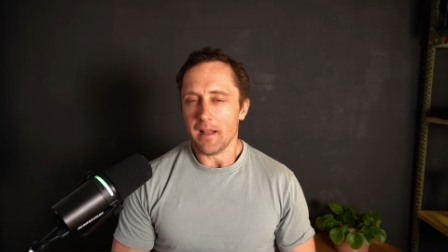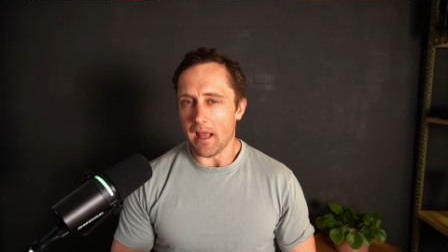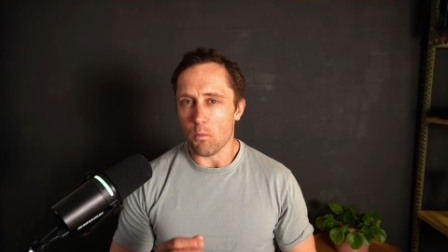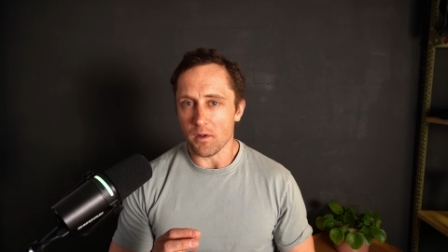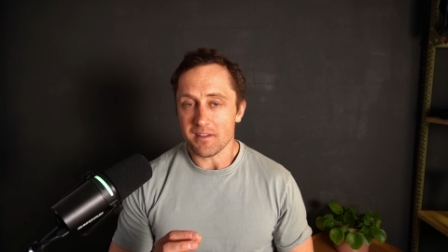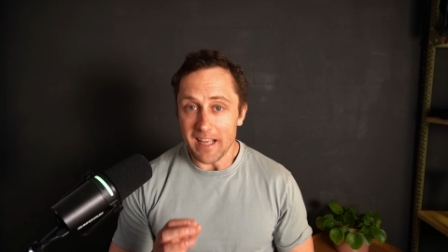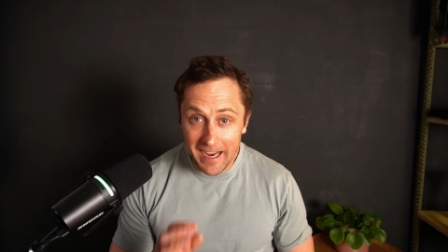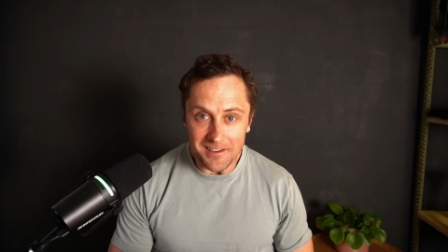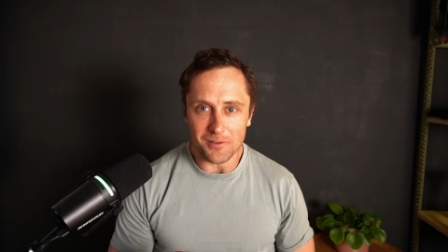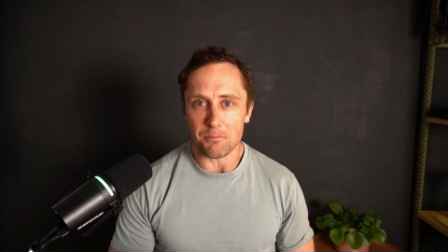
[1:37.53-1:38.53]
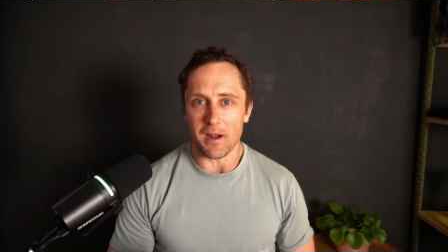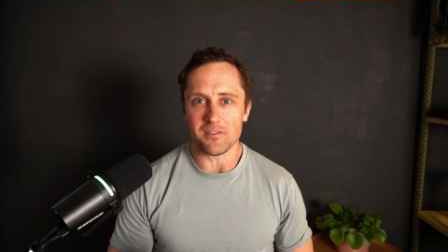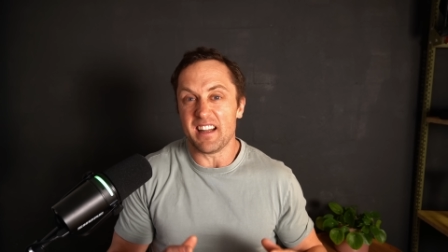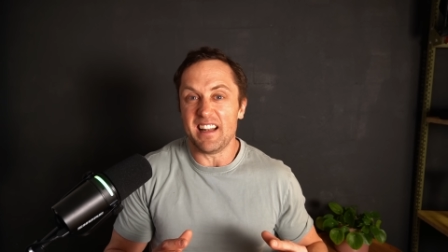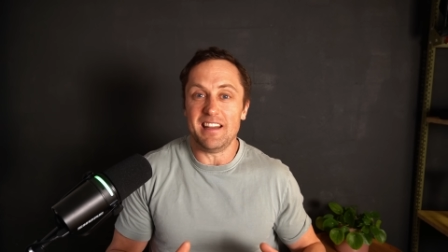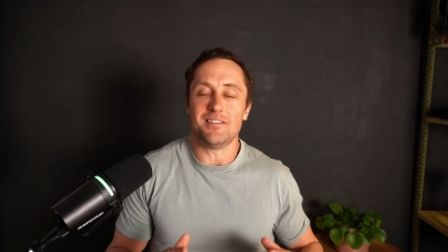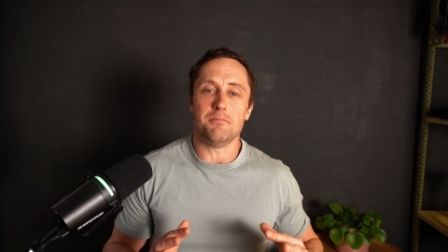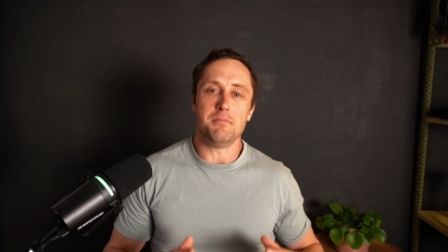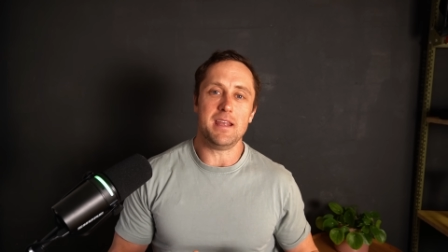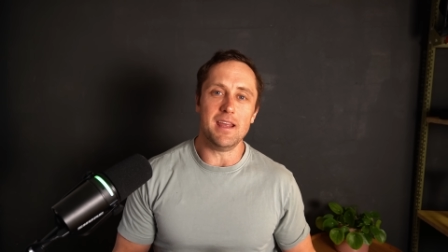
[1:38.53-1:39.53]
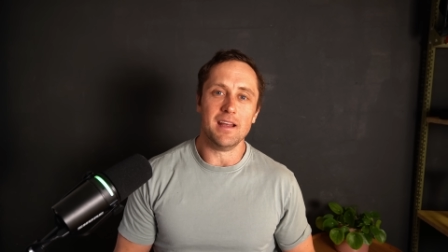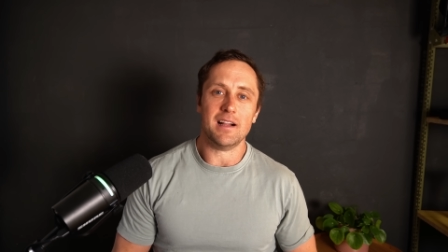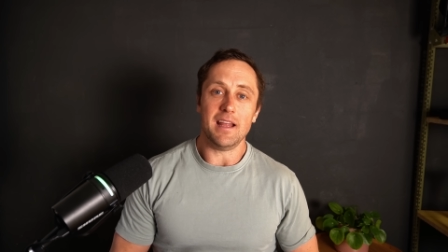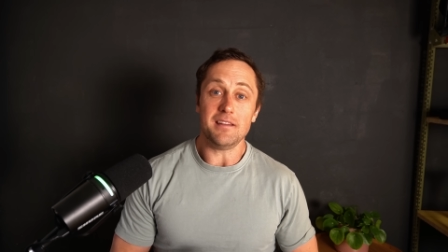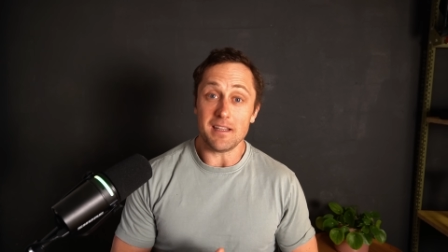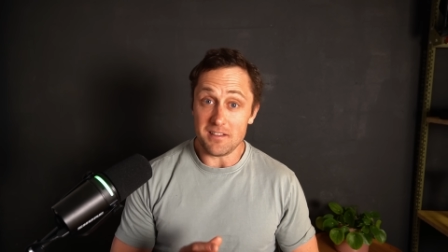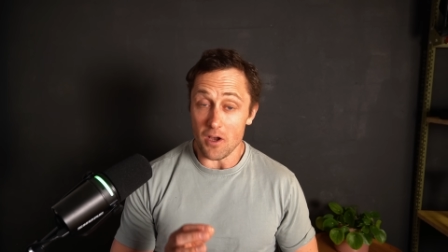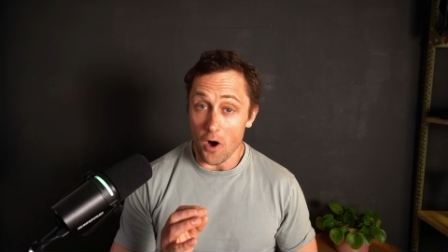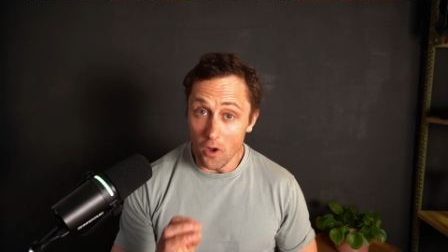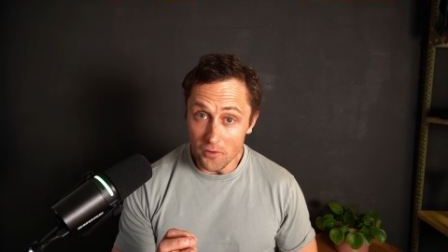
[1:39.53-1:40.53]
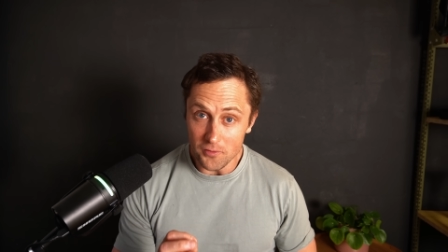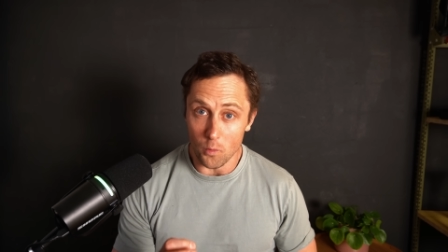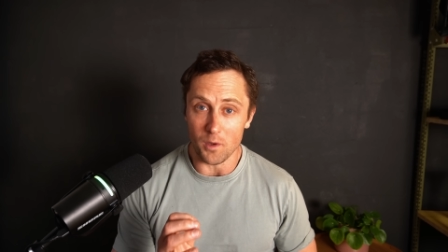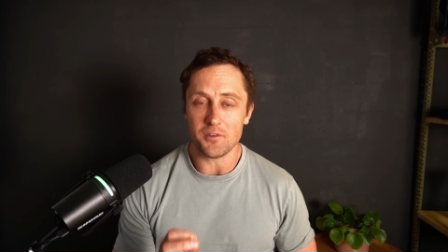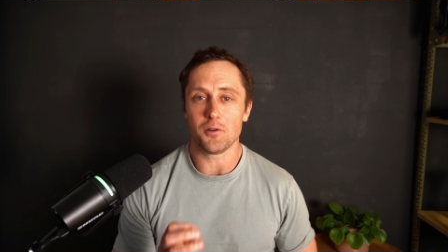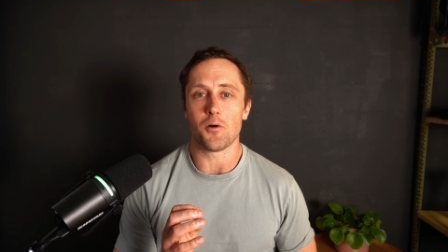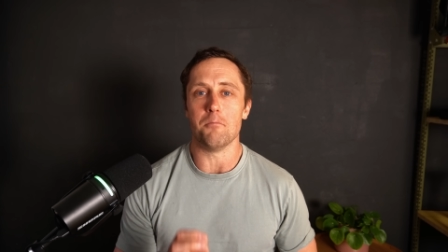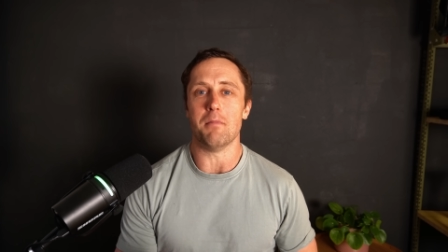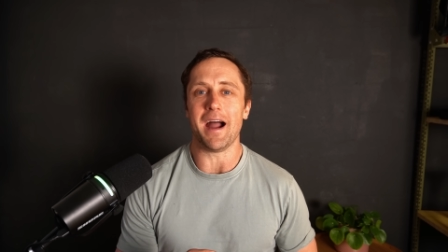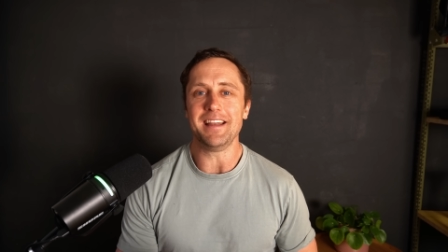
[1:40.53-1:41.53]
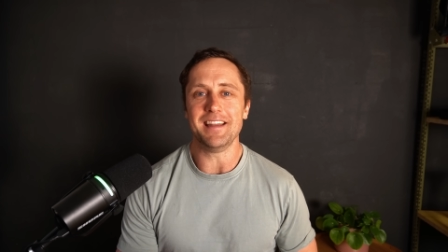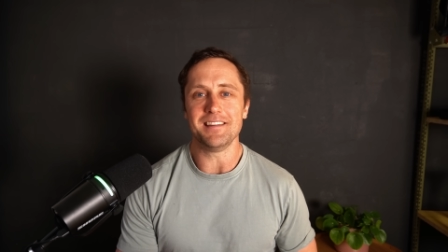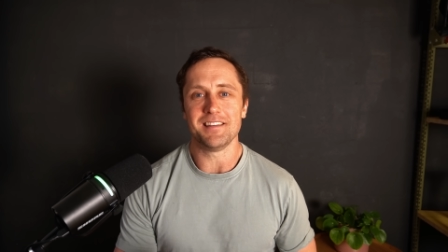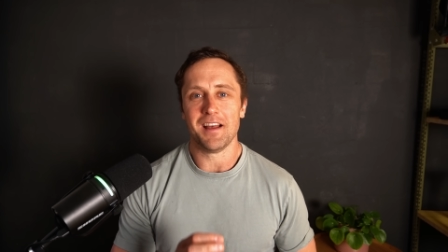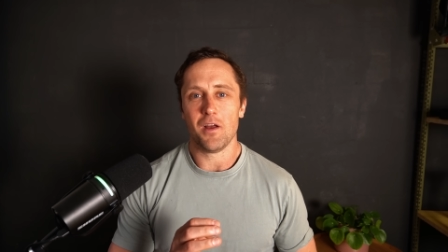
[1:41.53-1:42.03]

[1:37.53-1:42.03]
And what kind of surprised at least me is that she also wants to combine this